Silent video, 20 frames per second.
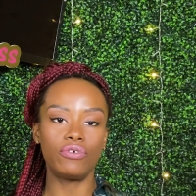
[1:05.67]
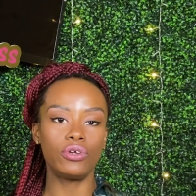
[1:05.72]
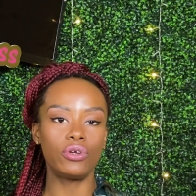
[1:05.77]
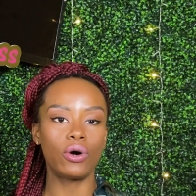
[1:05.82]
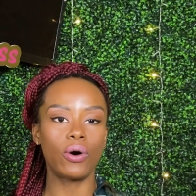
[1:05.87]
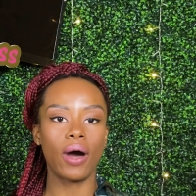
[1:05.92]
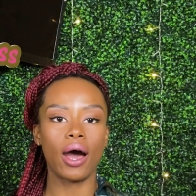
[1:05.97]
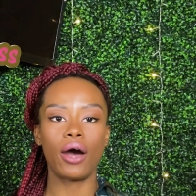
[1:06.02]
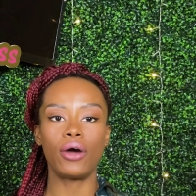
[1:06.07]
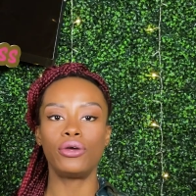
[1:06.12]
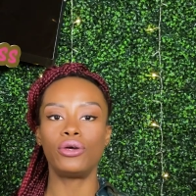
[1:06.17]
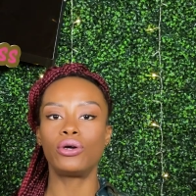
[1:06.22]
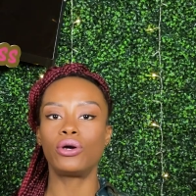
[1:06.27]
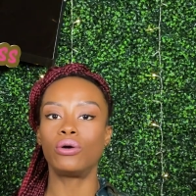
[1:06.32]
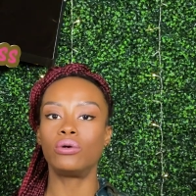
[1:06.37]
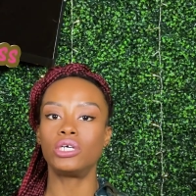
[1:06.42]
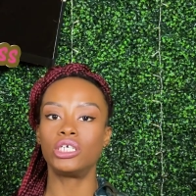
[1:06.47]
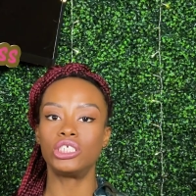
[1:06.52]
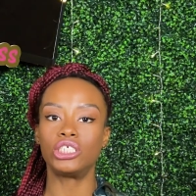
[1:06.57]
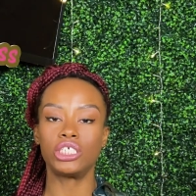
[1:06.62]
You know how you
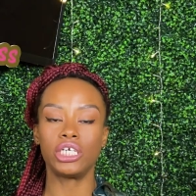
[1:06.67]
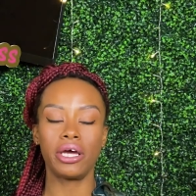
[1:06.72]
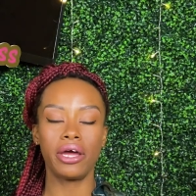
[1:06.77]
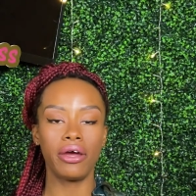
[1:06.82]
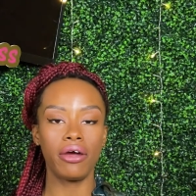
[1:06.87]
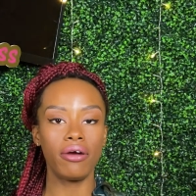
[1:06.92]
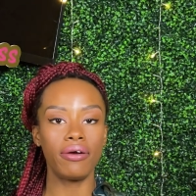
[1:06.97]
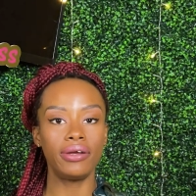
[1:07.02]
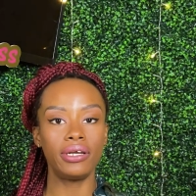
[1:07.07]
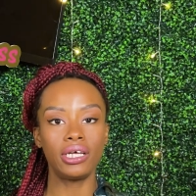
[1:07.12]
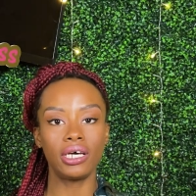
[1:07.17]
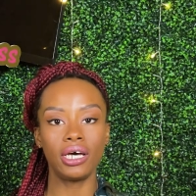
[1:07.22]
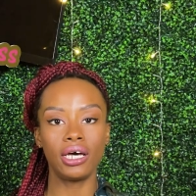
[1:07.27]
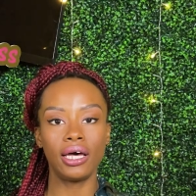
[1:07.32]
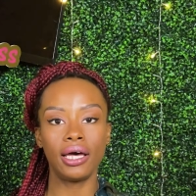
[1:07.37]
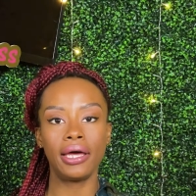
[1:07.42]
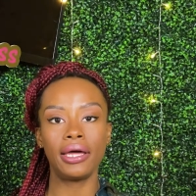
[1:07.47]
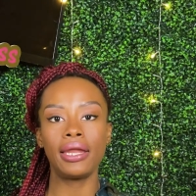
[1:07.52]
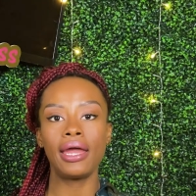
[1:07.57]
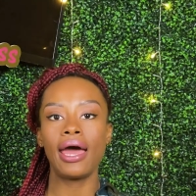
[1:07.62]
go get your hair
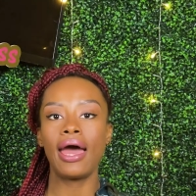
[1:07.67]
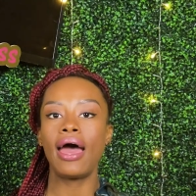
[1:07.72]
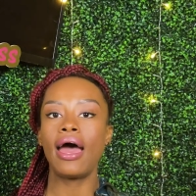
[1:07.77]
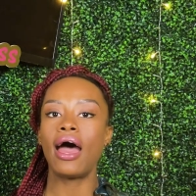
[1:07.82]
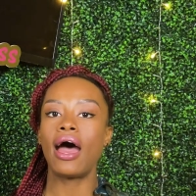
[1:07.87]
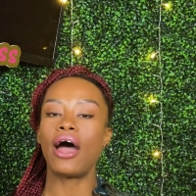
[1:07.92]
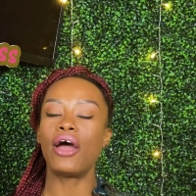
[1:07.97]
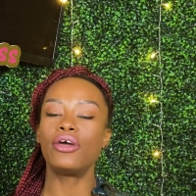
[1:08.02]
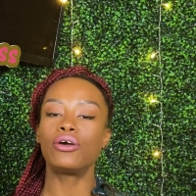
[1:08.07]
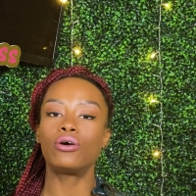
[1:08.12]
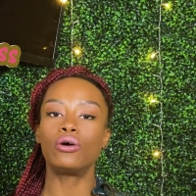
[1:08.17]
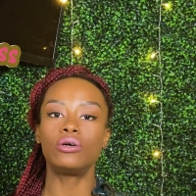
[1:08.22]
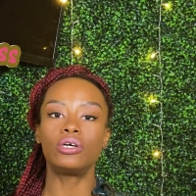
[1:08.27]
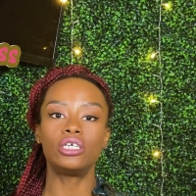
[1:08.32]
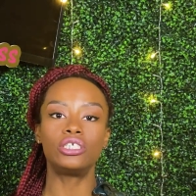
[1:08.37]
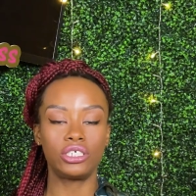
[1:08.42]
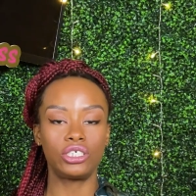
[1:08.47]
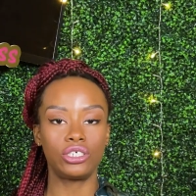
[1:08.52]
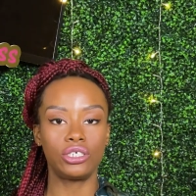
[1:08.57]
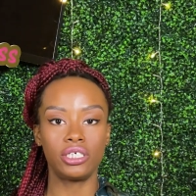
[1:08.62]
done, how you go
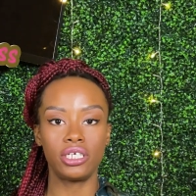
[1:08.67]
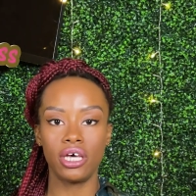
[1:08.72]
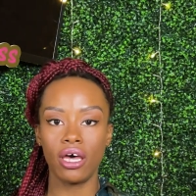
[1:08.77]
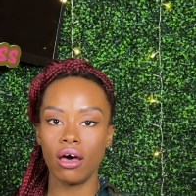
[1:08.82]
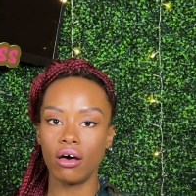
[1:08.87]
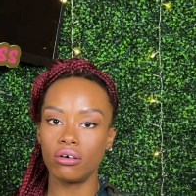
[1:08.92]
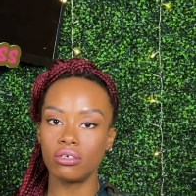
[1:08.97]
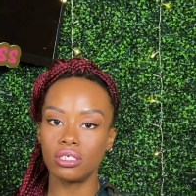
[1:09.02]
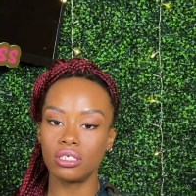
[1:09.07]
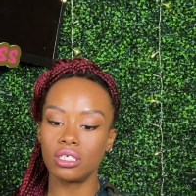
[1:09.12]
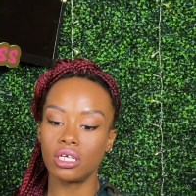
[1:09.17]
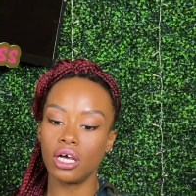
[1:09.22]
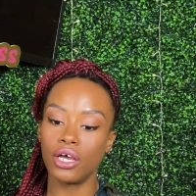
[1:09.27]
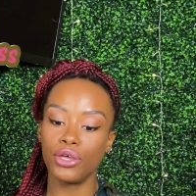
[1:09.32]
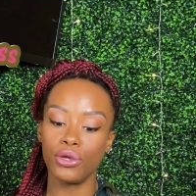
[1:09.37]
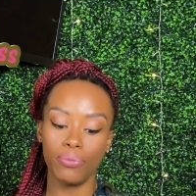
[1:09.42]
get your nails done.